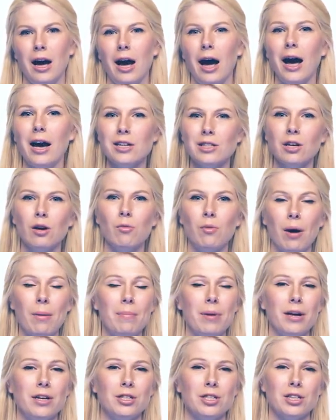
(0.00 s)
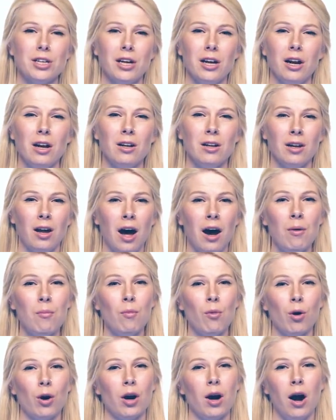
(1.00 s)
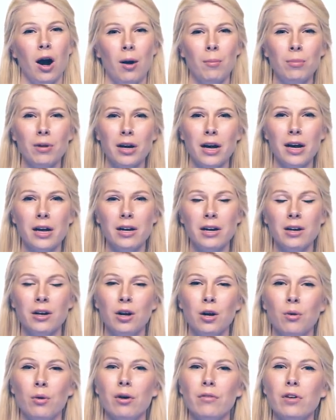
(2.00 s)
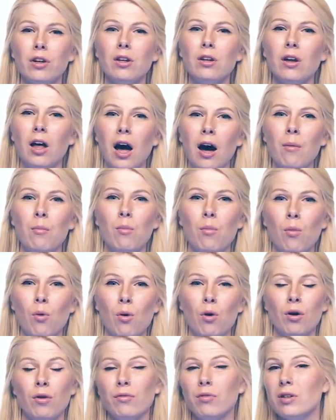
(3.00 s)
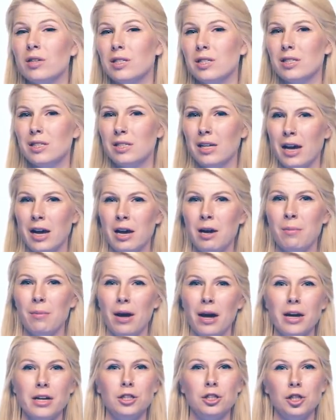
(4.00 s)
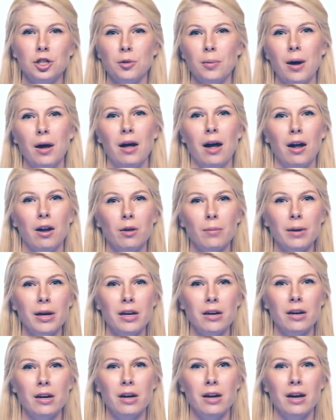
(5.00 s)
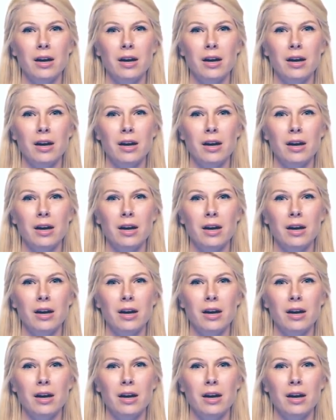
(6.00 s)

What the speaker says: As our web pages get a lot more complicated, we have a lot more of the same HTML element,